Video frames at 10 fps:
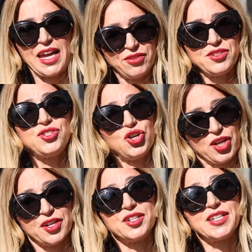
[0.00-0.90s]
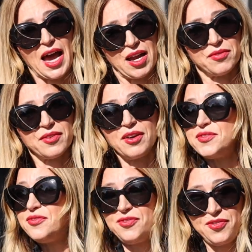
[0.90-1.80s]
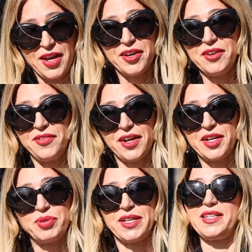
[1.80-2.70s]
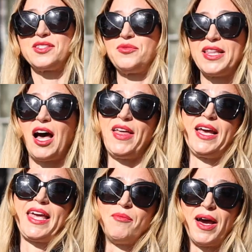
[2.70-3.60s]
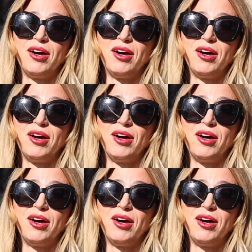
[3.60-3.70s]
they took their time. Very, very pleased with how that came